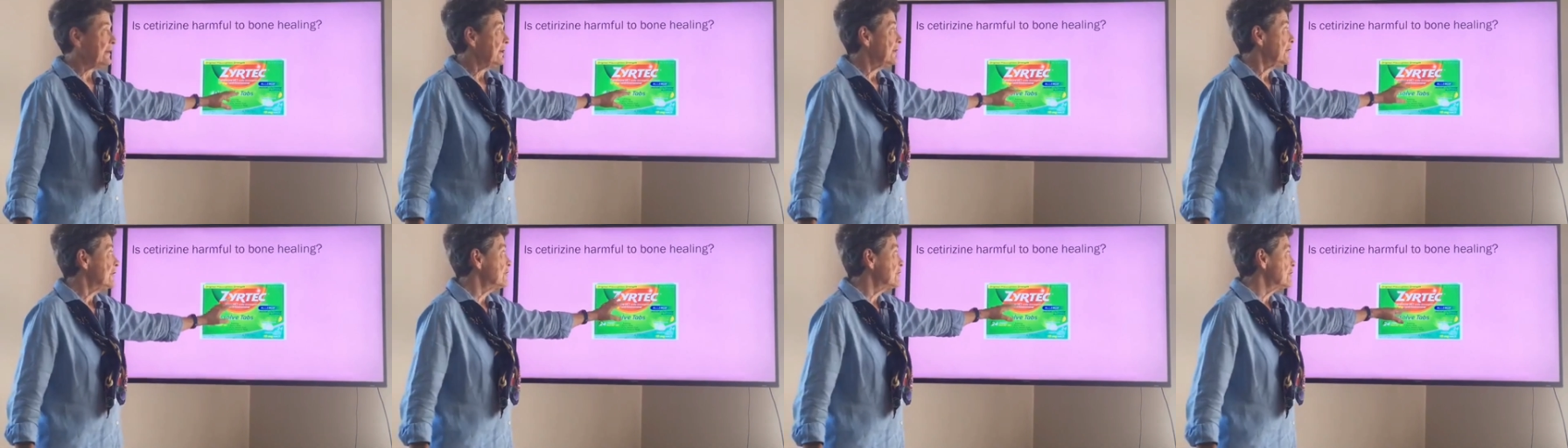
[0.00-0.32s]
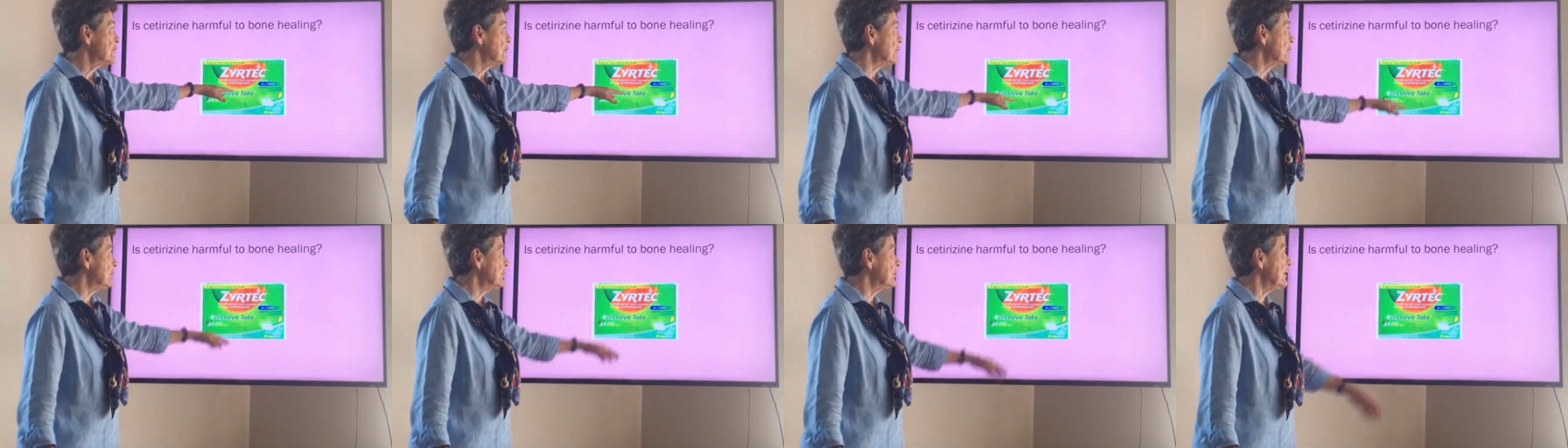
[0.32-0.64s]

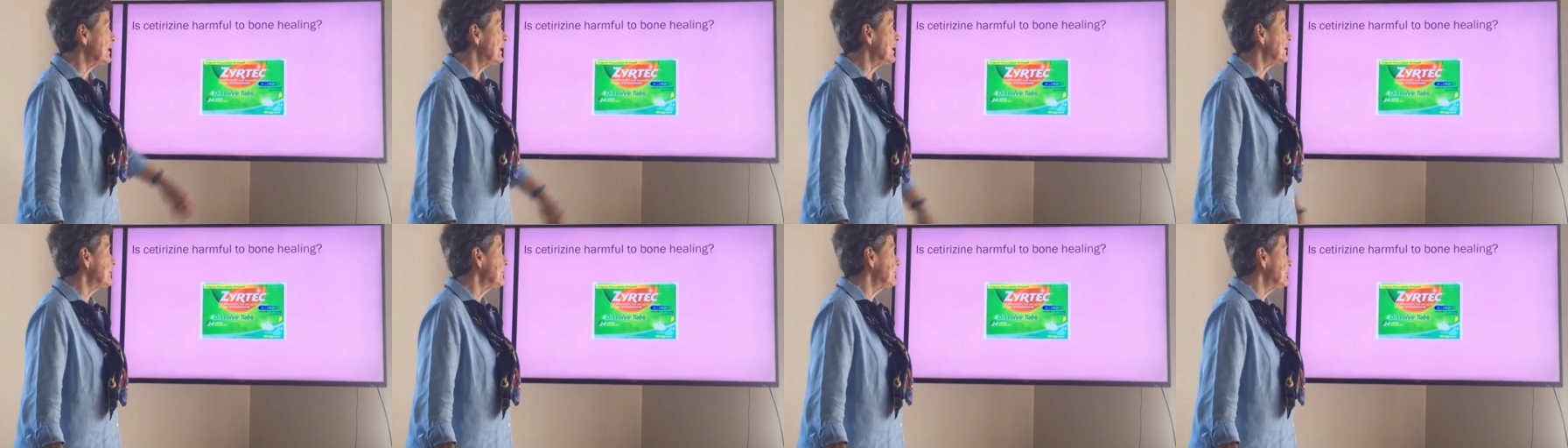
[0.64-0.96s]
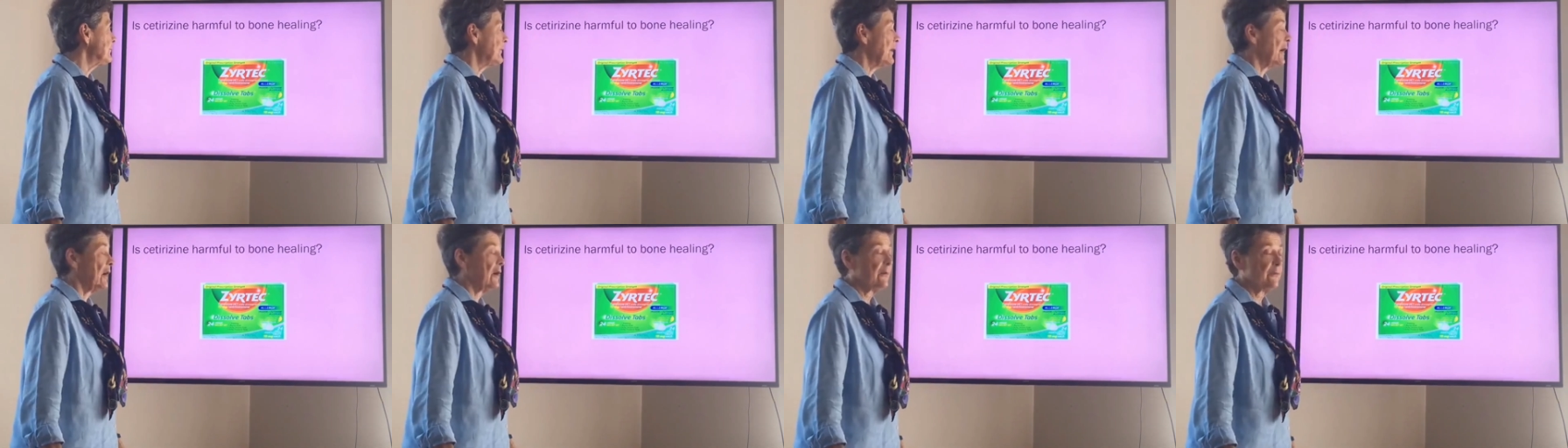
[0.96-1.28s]
Is Zyrtec
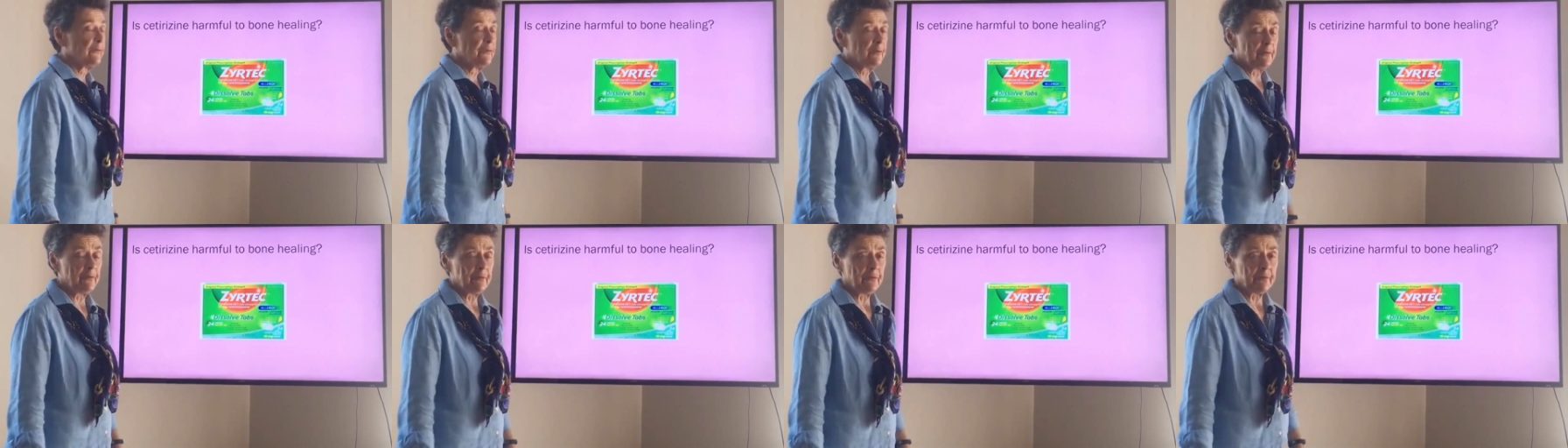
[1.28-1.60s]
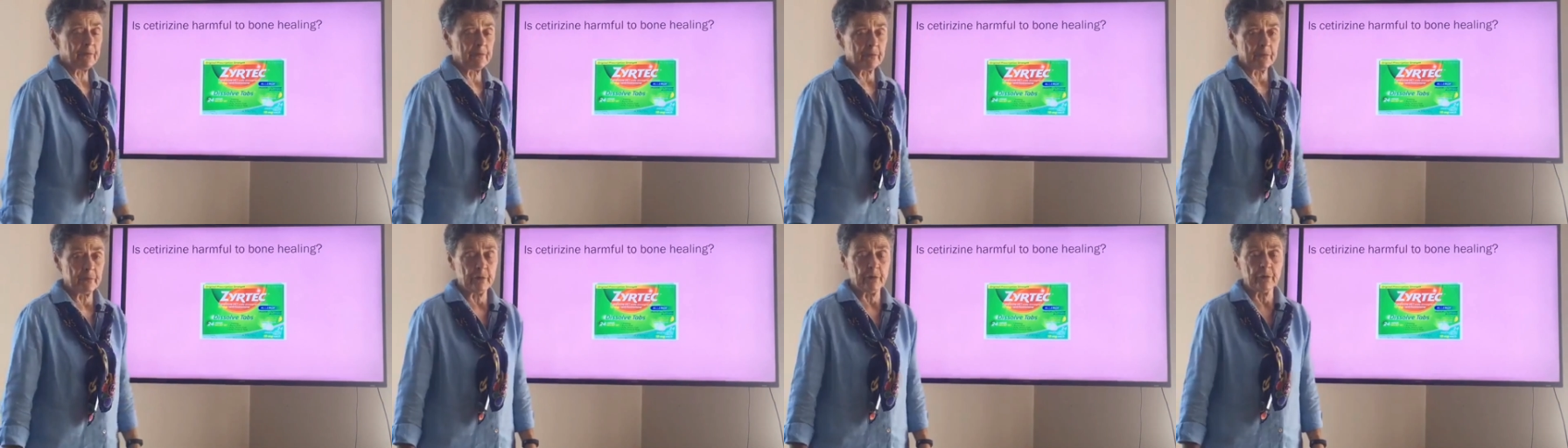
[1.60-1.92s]
harmful
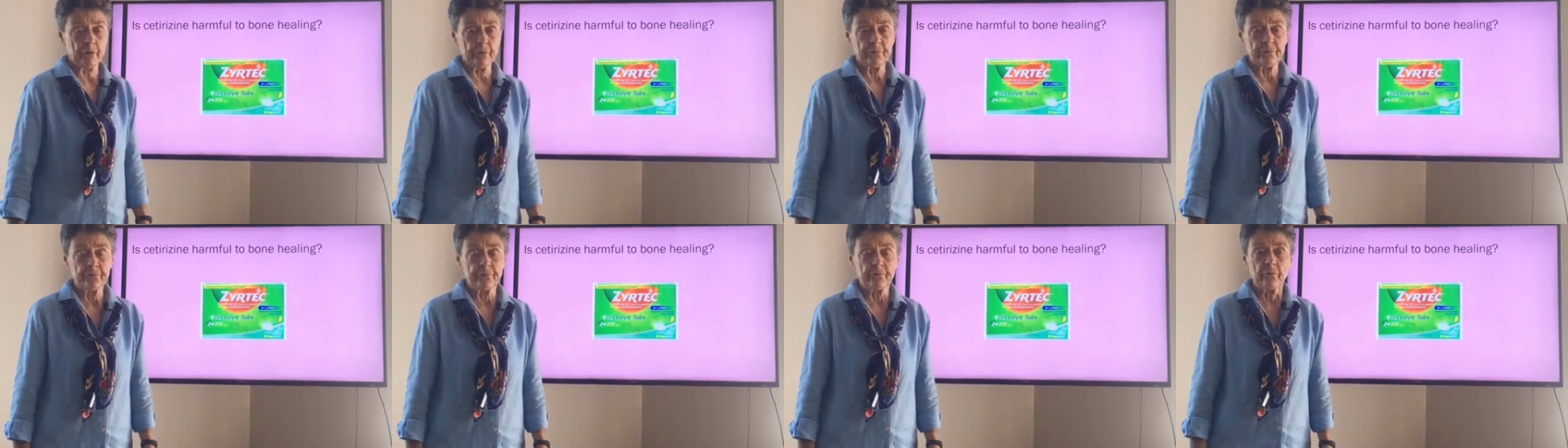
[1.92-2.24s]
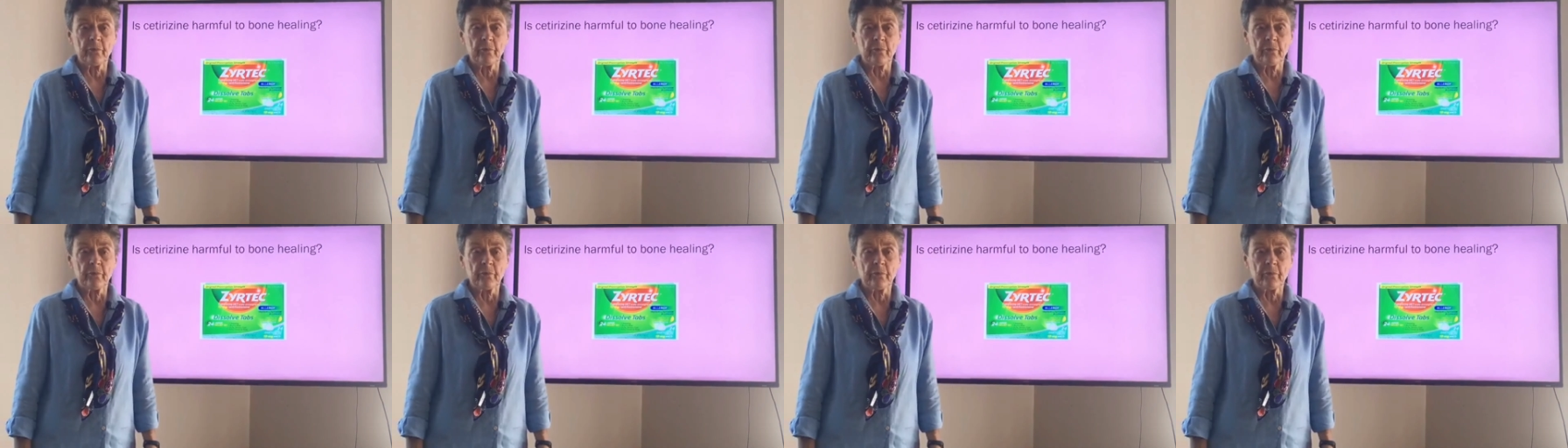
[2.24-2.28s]
to bone?